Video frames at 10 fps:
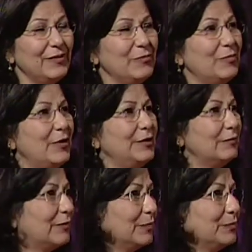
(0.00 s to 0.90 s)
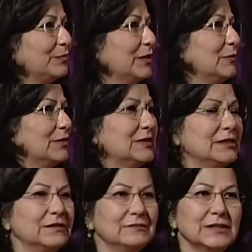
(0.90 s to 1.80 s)
One of them, he was
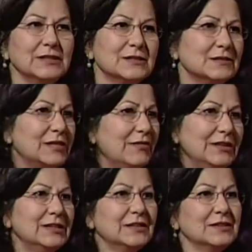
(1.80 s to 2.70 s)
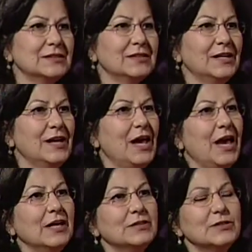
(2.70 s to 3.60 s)
in his 70s,
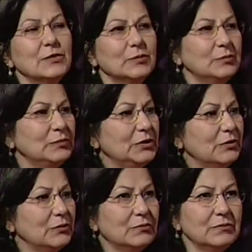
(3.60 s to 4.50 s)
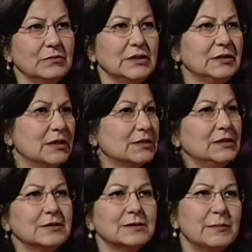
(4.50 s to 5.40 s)
and so, you know, he
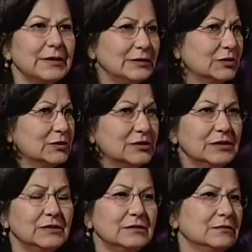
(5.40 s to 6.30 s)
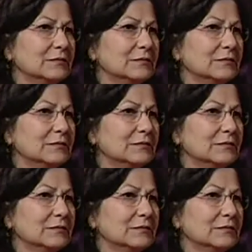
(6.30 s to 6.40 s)
doesn't expect to see